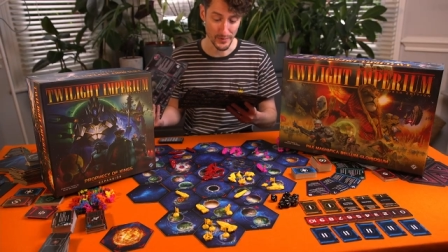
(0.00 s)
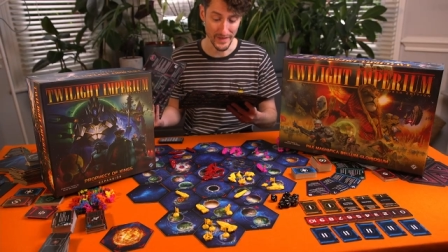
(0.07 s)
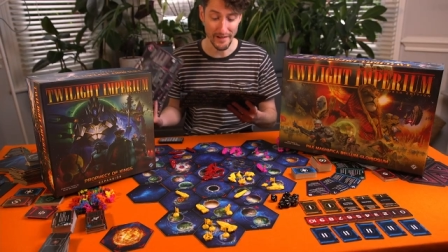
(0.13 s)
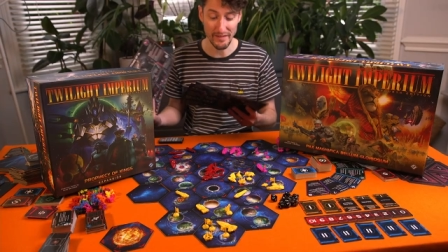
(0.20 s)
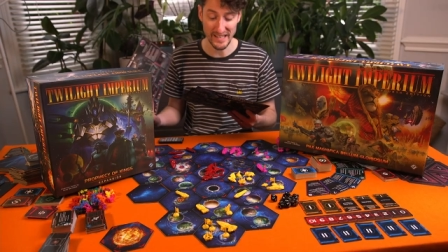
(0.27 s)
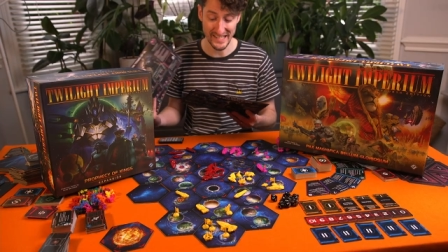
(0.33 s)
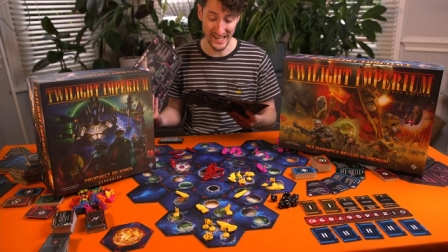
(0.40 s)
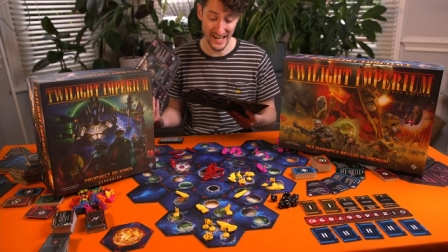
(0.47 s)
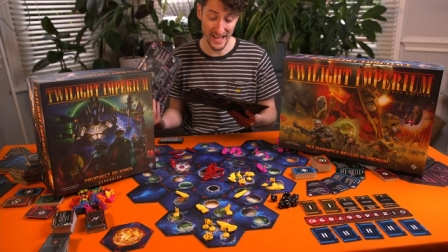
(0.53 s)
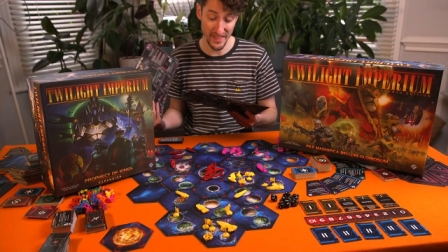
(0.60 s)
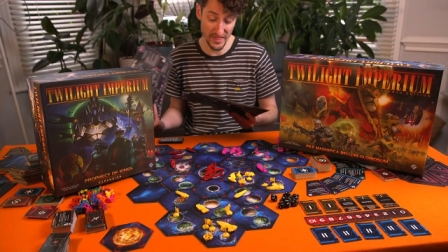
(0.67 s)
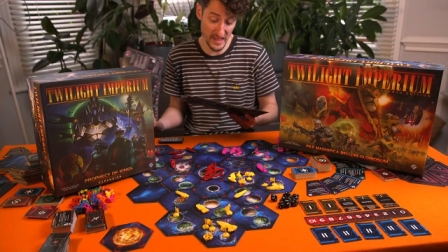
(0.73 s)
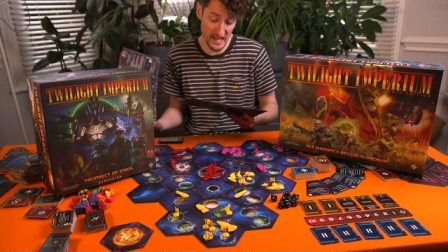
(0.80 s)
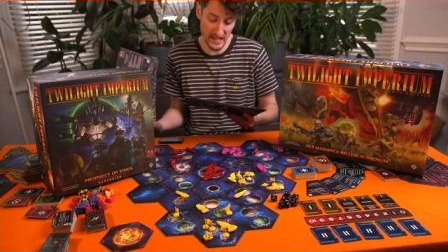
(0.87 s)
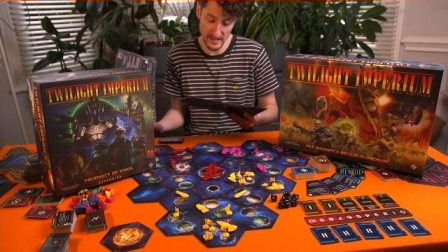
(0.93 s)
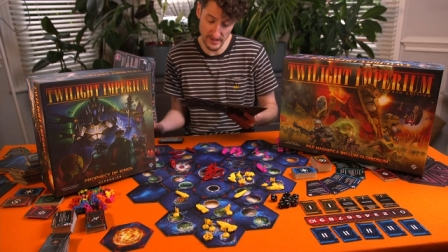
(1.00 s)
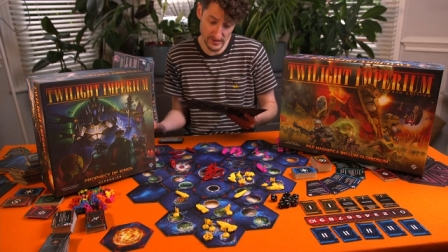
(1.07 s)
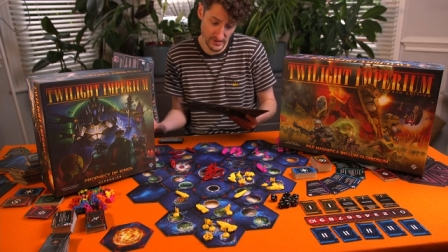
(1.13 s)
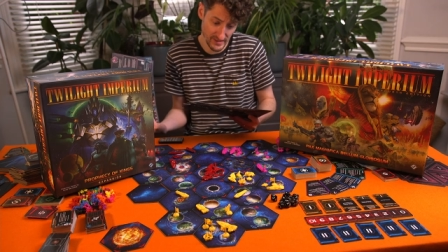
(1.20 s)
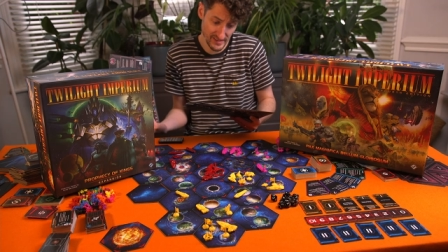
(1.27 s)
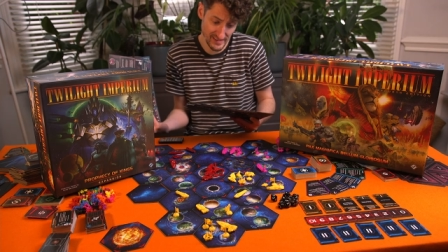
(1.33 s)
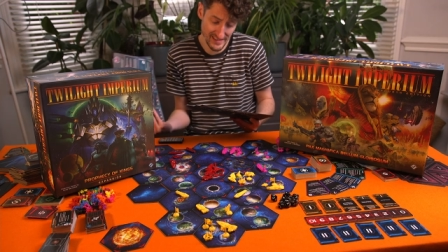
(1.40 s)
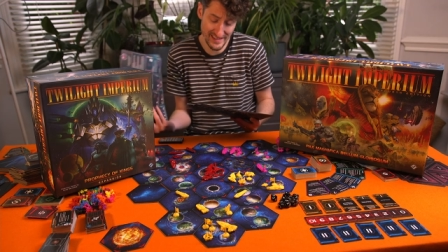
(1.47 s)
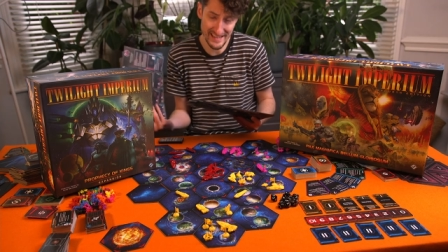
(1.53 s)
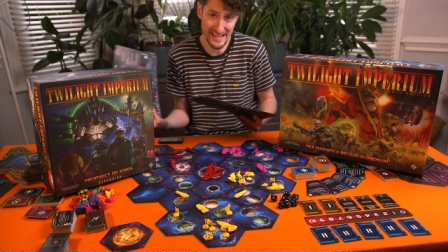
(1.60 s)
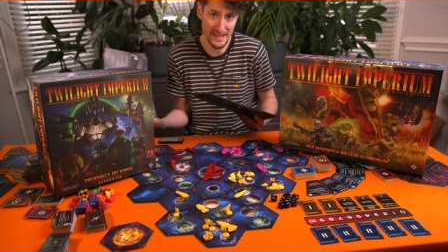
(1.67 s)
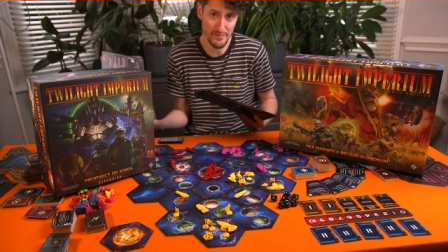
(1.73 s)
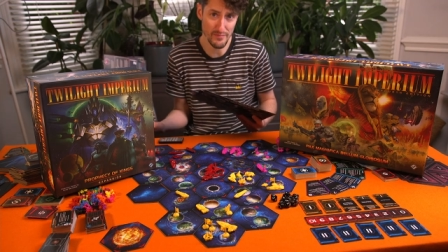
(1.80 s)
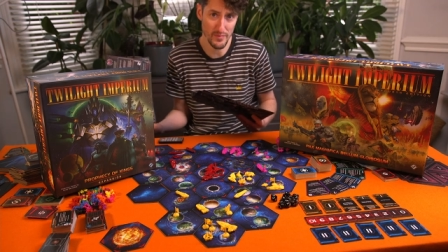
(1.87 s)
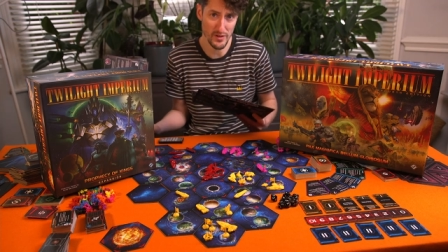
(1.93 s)
Their entire thing is just that
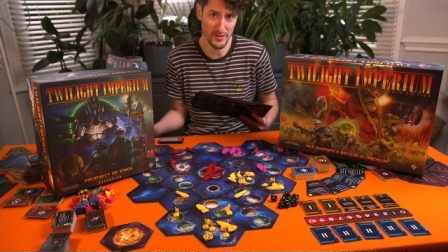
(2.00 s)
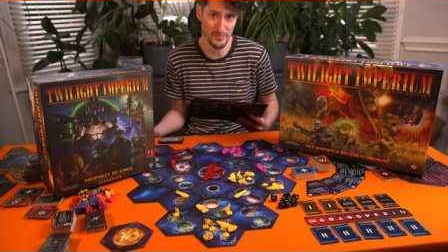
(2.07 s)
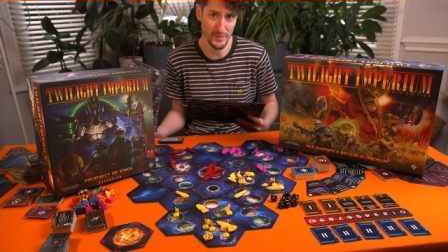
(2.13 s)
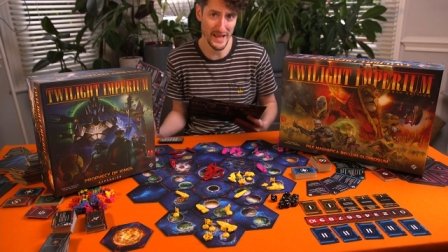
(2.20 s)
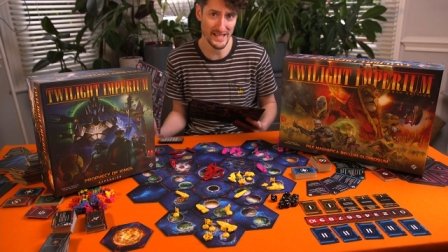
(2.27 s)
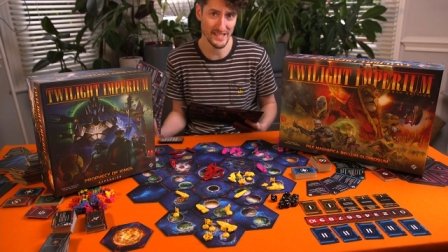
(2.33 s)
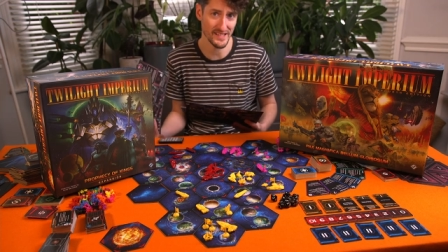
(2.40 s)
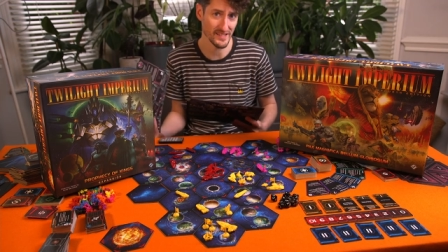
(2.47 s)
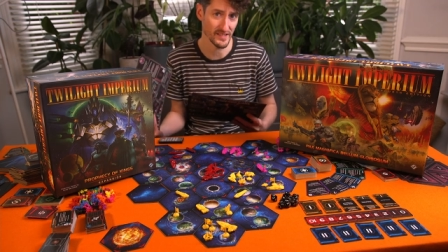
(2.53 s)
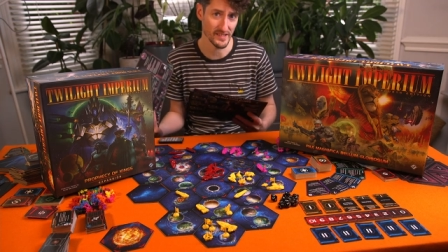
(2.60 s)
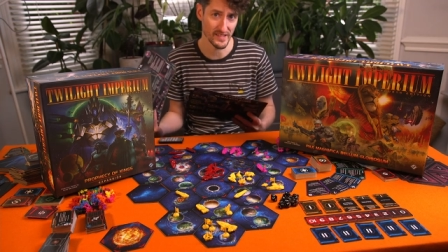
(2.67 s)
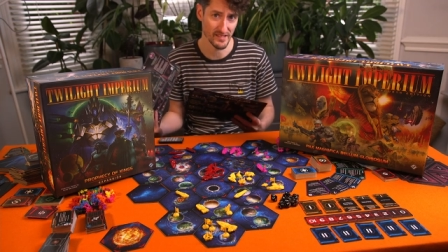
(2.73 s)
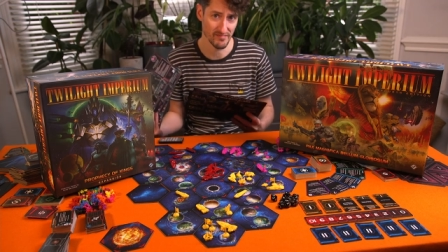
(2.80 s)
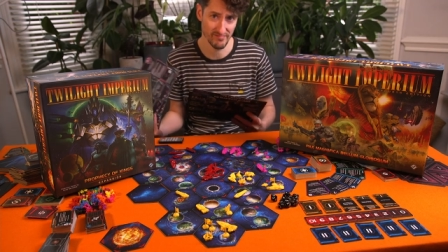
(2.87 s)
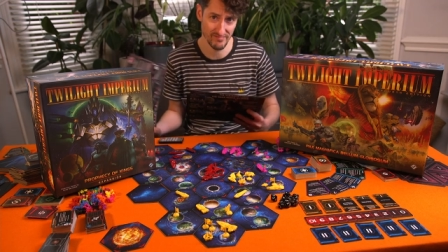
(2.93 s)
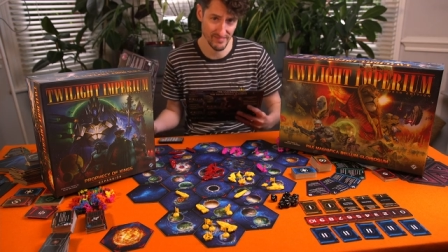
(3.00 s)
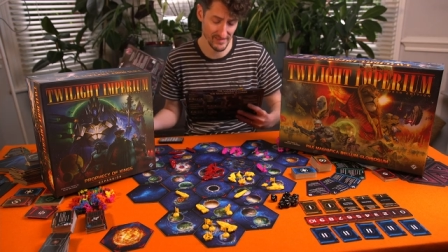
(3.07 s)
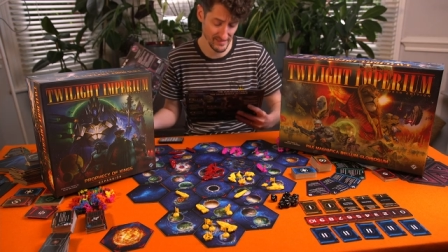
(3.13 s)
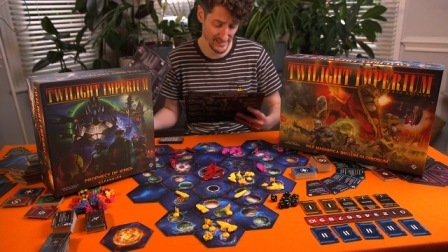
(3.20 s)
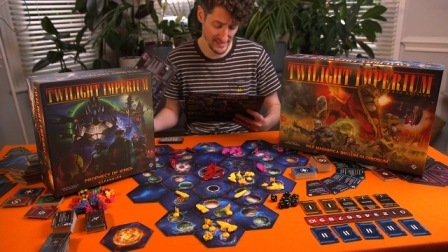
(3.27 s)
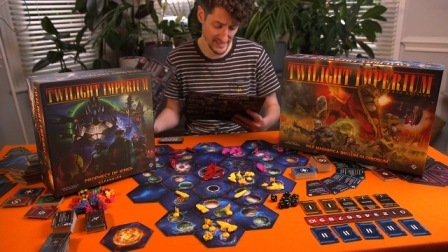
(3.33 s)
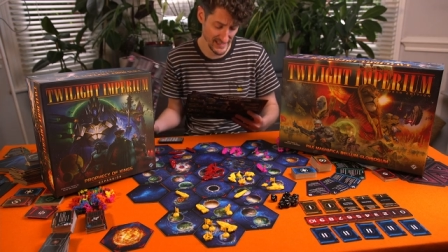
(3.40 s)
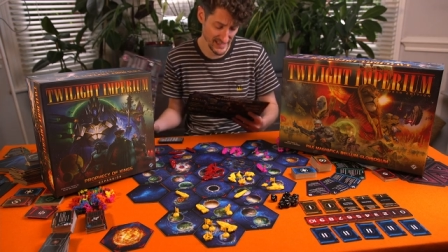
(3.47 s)
they're bastards. That's